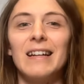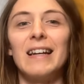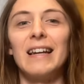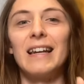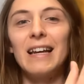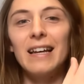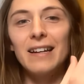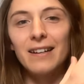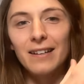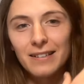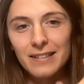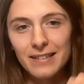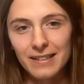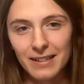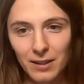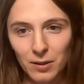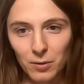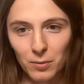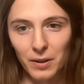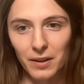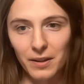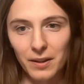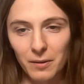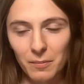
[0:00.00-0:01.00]
let us deal
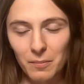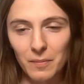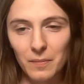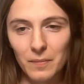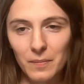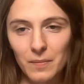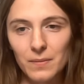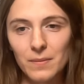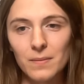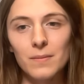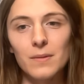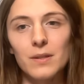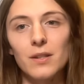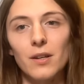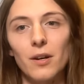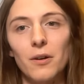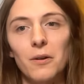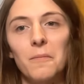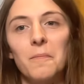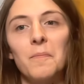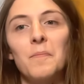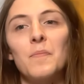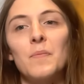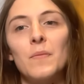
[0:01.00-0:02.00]
with them. So
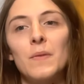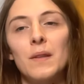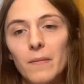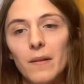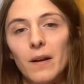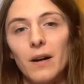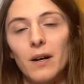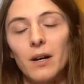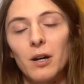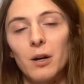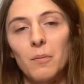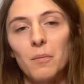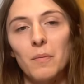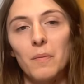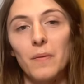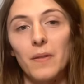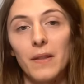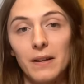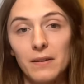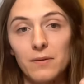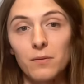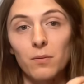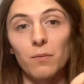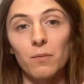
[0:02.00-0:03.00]
um,
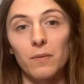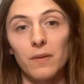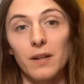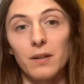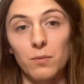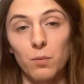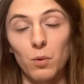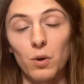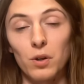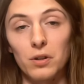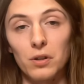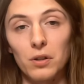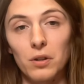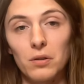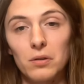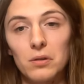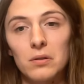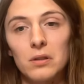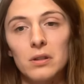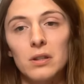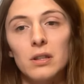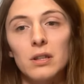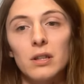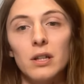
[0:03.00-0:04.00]
that's that's one goal.
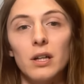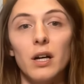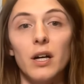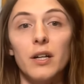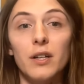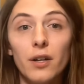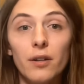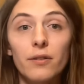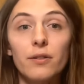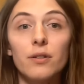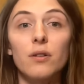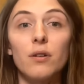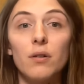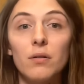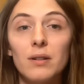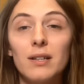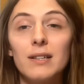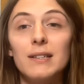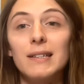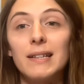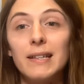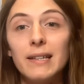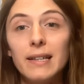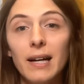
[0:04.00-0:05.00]
Another goal
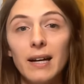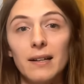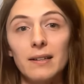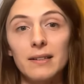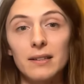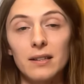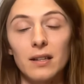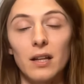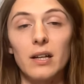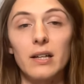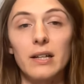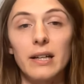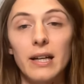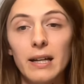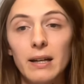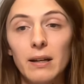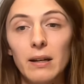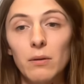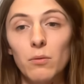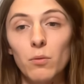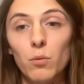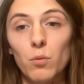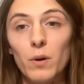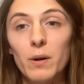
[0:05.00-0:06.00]
is yes, like it,
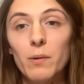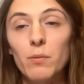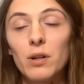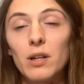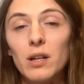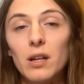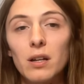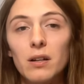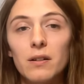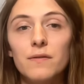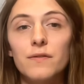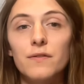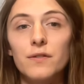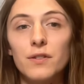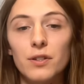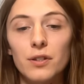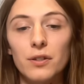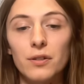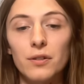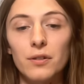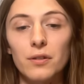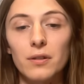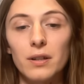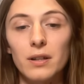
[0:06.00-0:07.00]
we would love
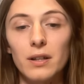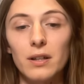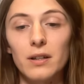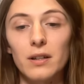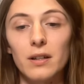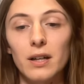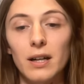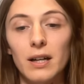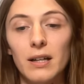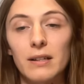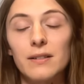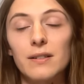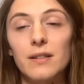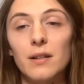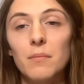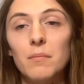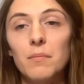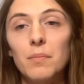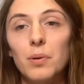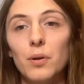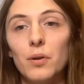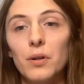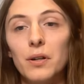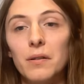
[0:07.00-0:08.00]
to at some
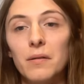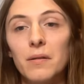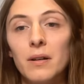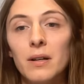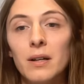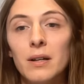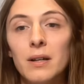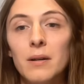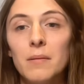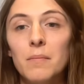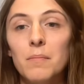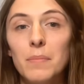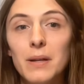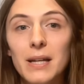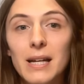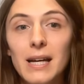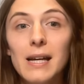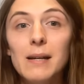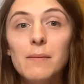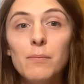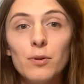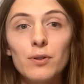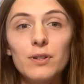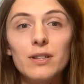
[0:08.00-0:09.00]
point be
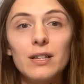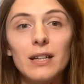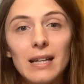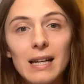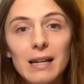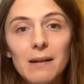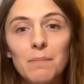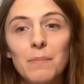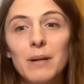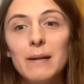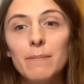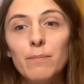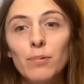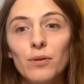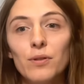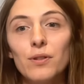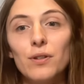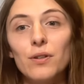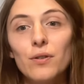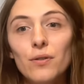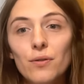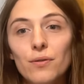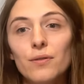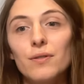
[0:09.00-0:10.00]
able to let people
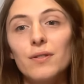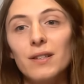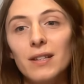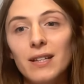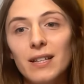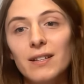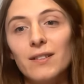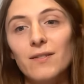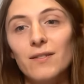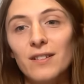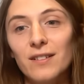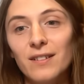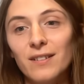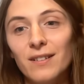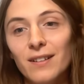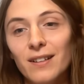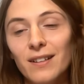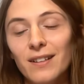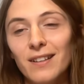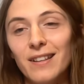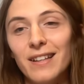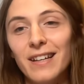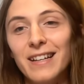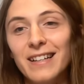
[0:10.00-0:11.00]
use these
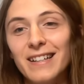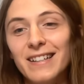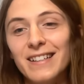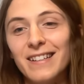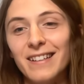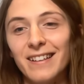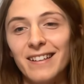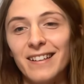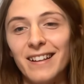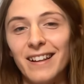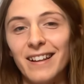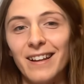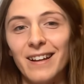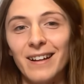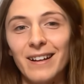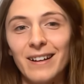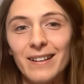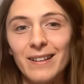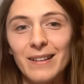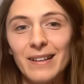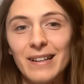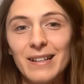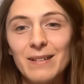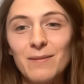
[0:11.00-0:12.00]
these like
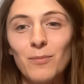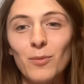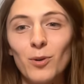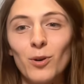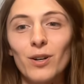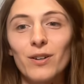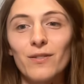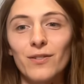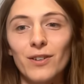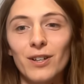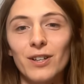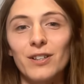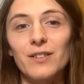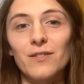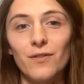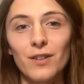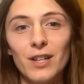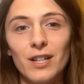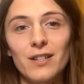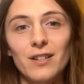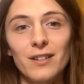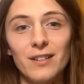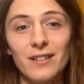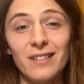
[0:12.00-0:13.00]
these more advanced
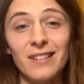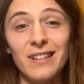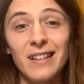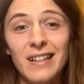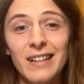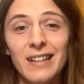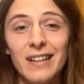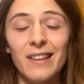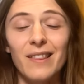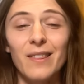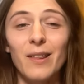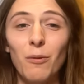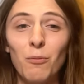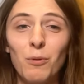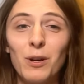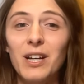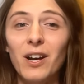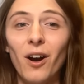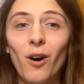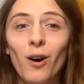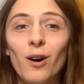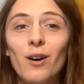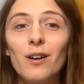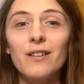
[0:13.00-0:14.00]
features that we
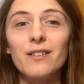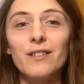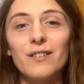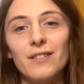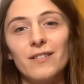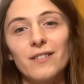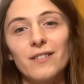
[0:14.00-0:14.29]
can't